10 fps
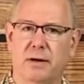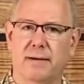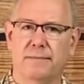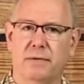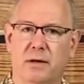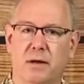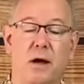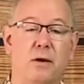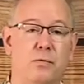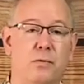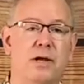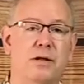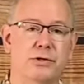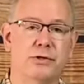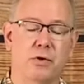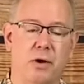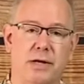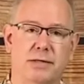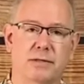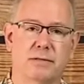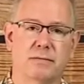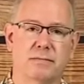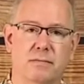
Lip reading: a real choice,